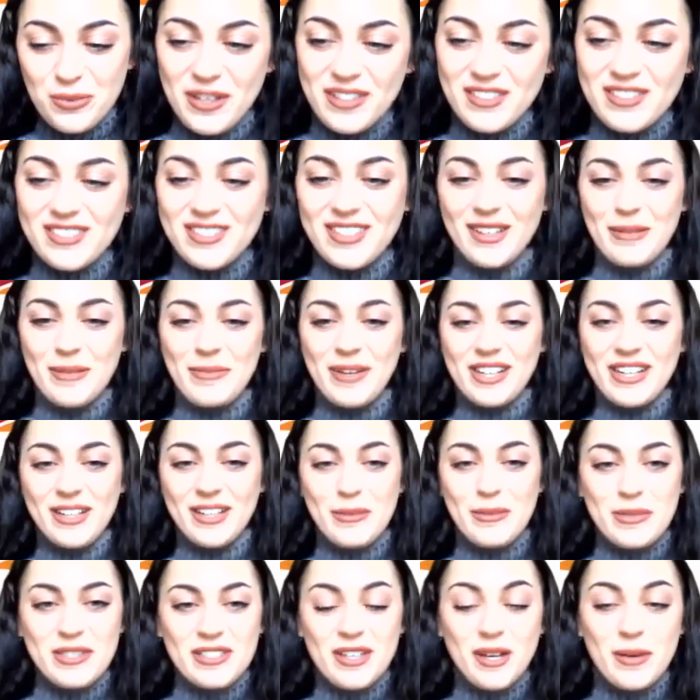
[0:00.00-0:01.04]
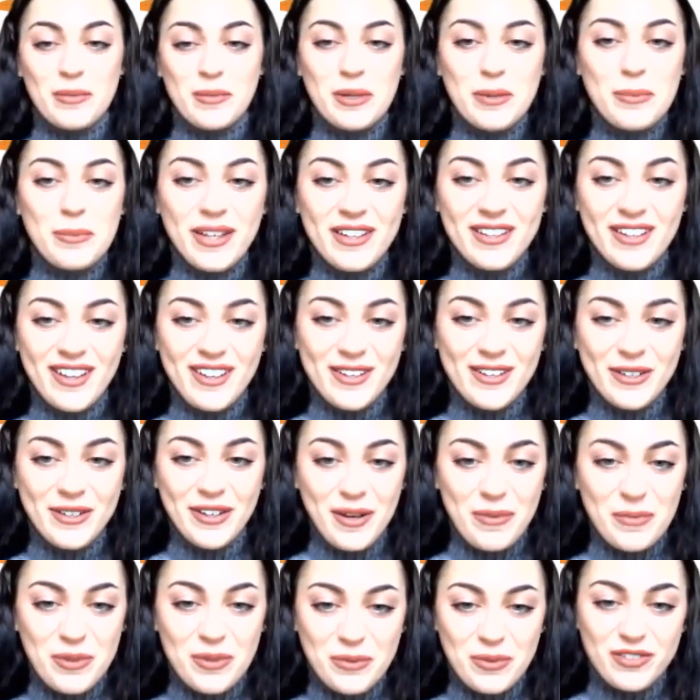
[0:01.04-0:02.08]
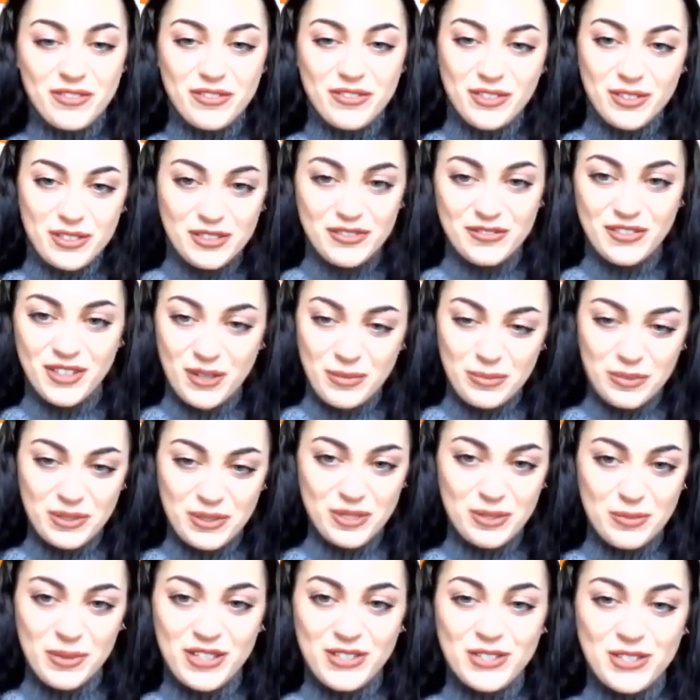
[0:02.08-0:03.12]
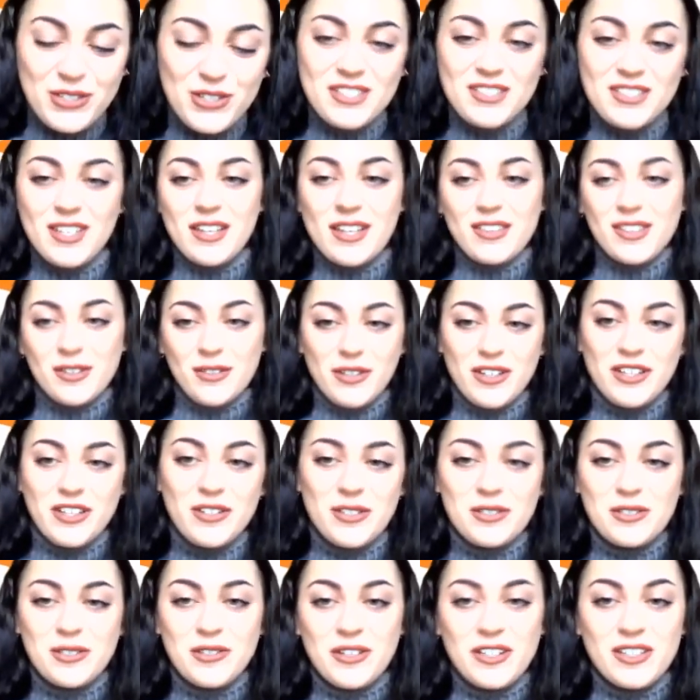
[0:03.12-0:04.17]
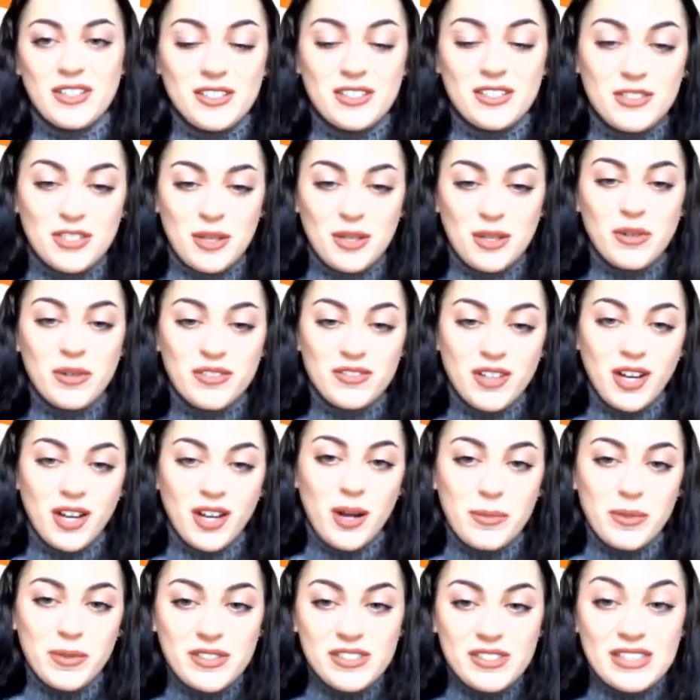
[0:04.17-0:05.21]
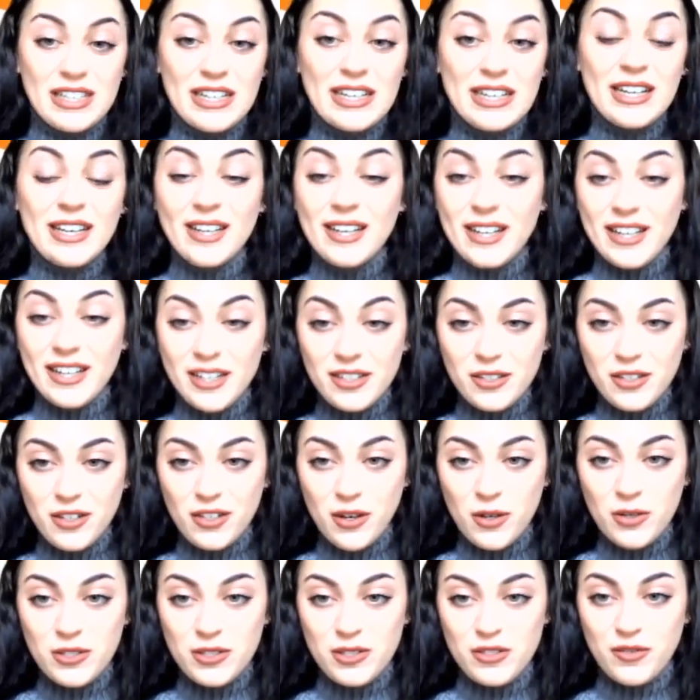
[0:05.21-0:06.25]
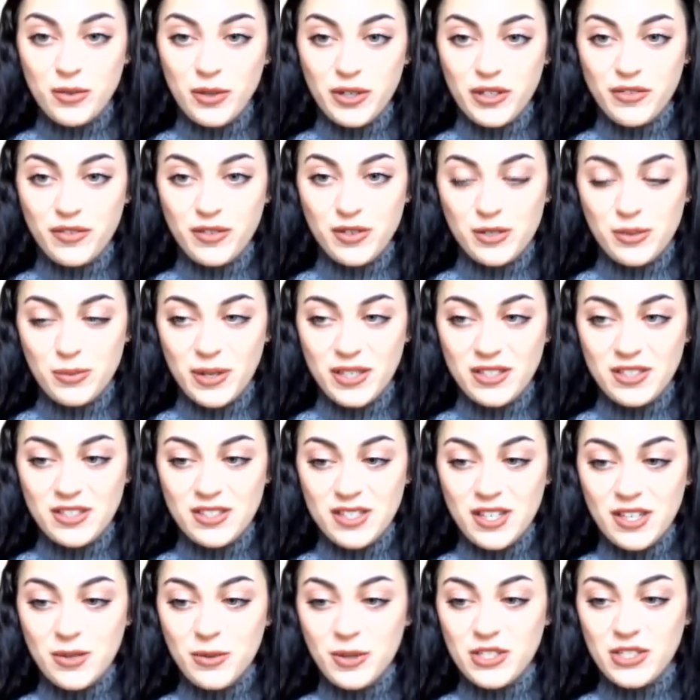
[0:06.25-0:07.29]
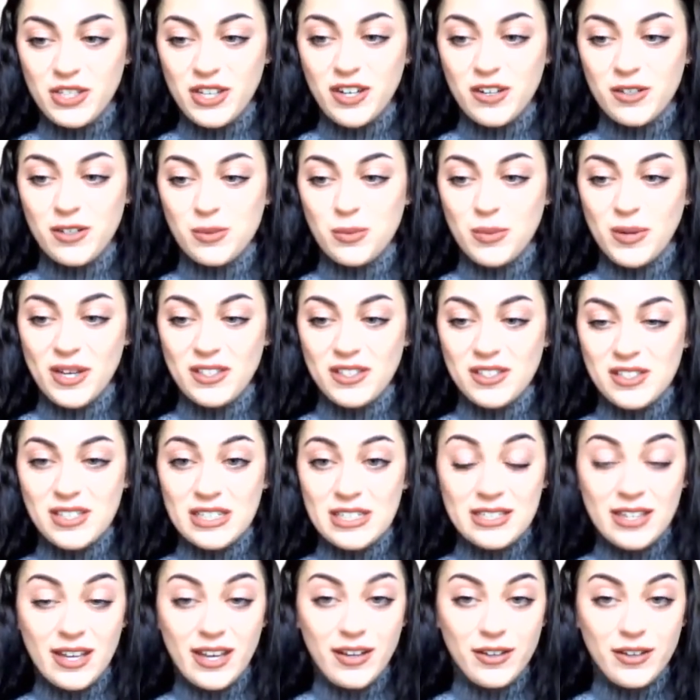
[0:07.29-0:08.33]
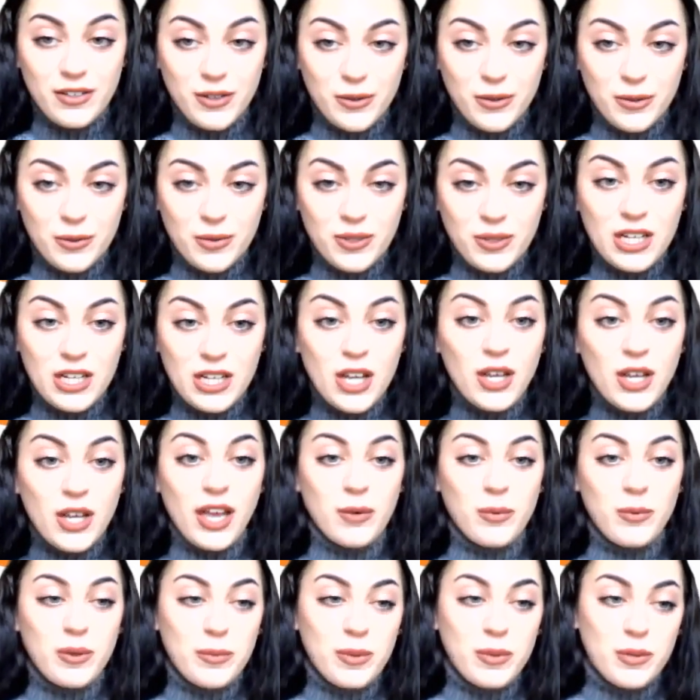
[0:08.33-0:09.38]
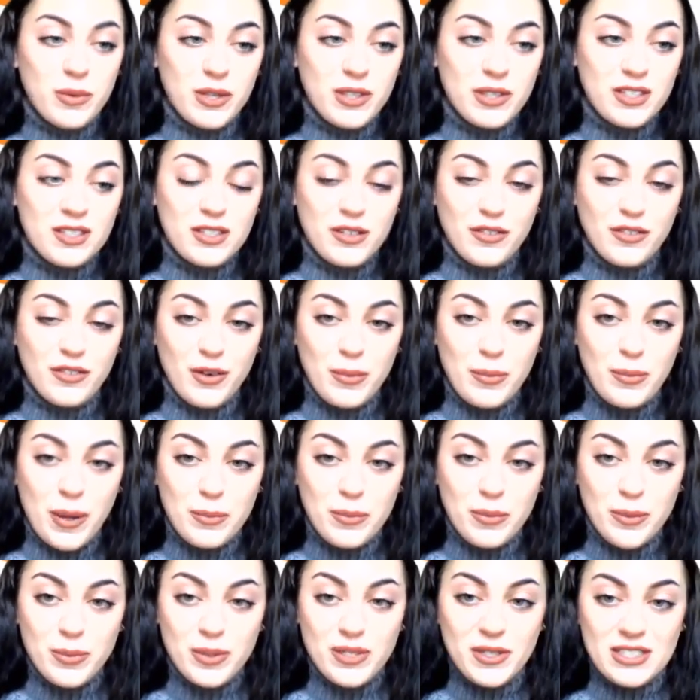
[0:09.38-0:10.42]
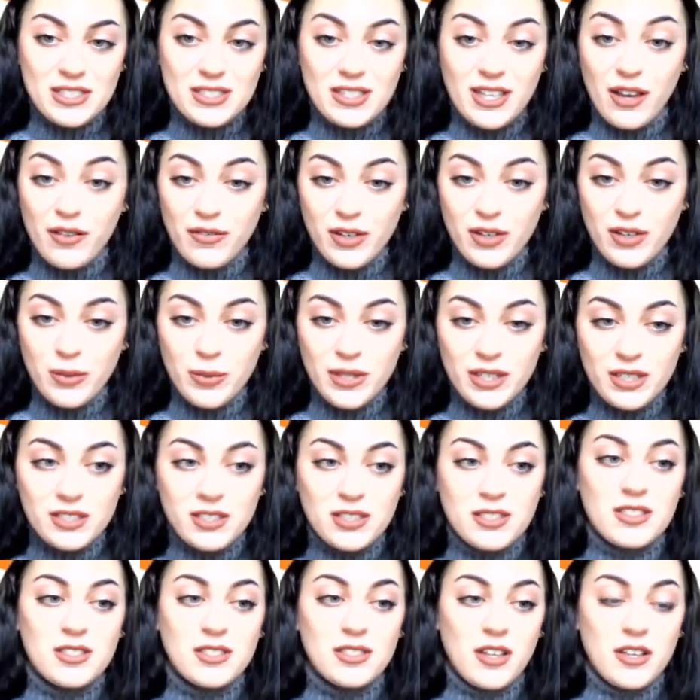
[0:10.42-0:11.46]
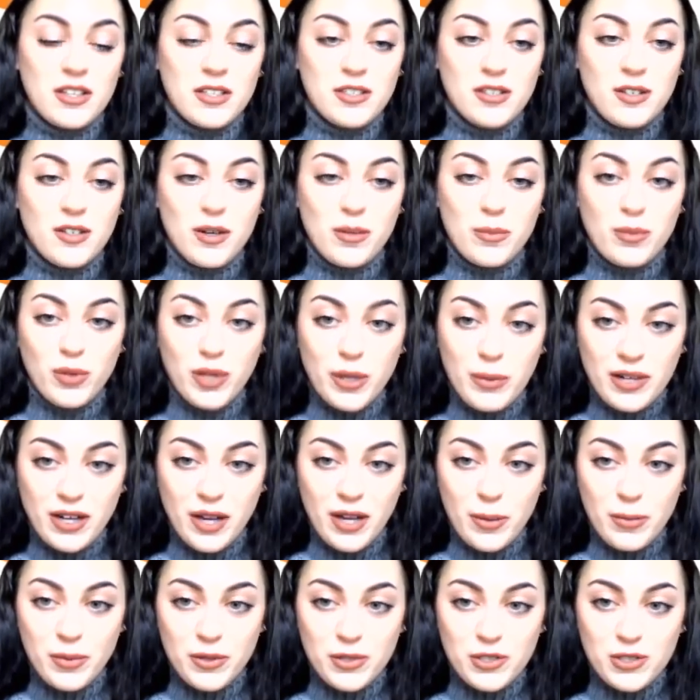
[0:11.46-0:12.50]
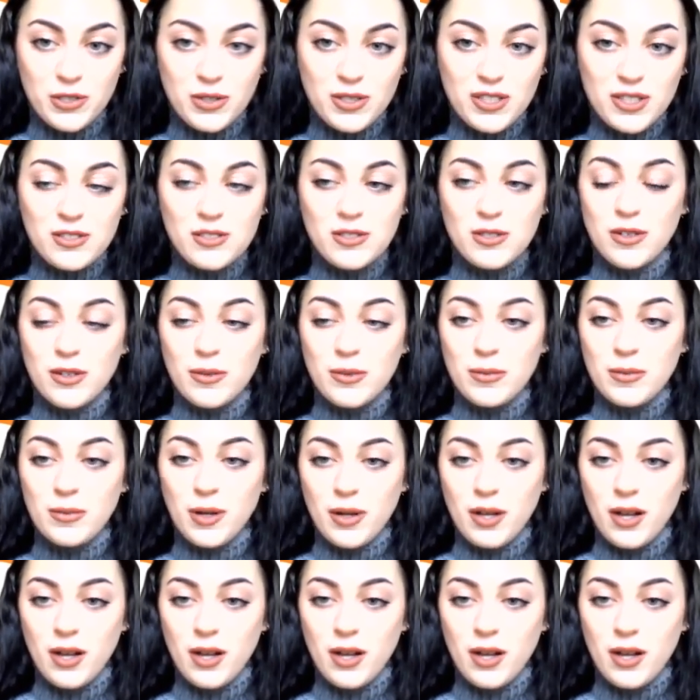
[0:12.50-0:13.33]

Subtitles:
Wednesday. My name is Emily Petnato. I'm the Workforce Development Specialist at the Greater Scranton Chamber of Commerce and your host of Workforce Wednesday, which airs Wednesdays at noon. And we meet with a different member business every week to discuss their employment opportunities, their